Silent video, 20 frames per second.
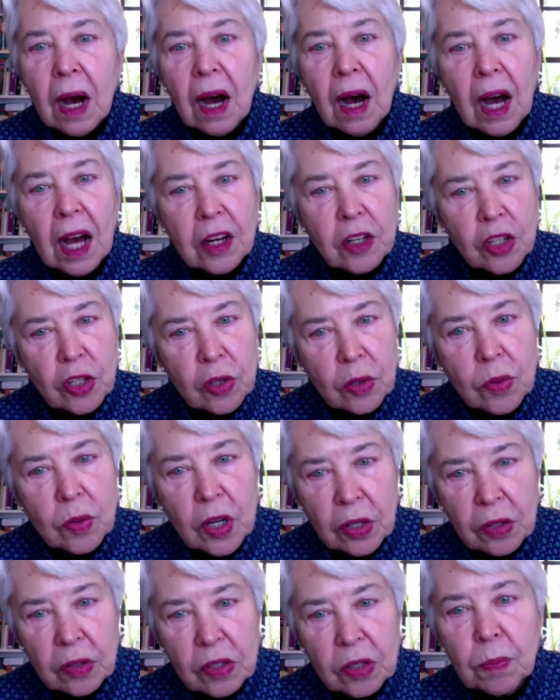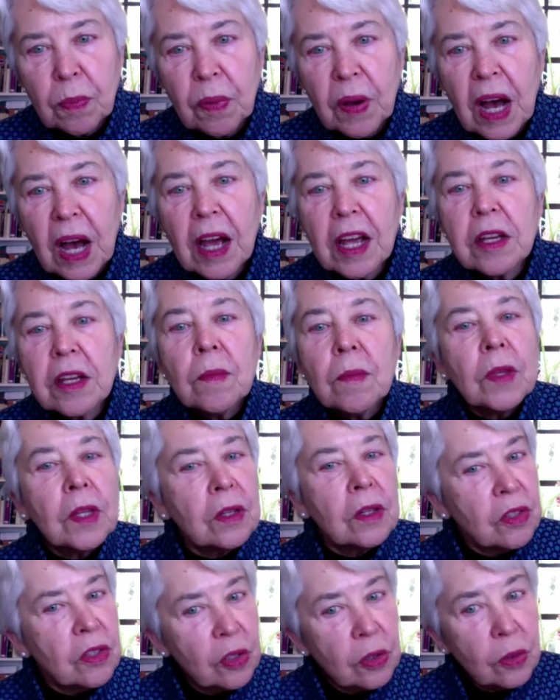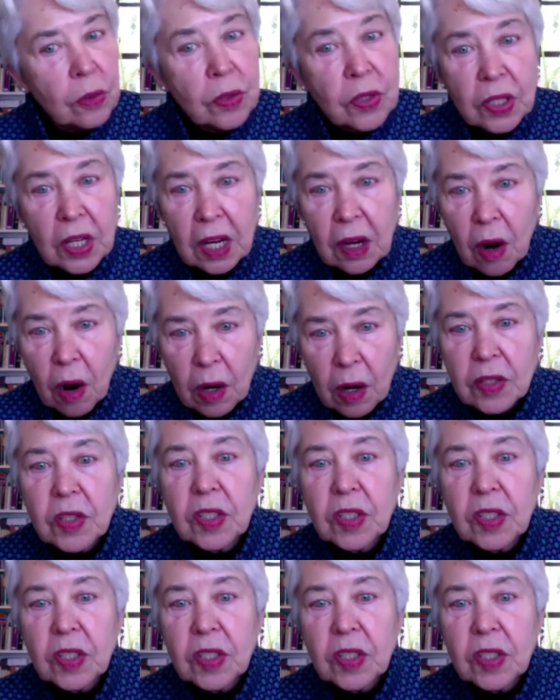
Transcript: on units by using our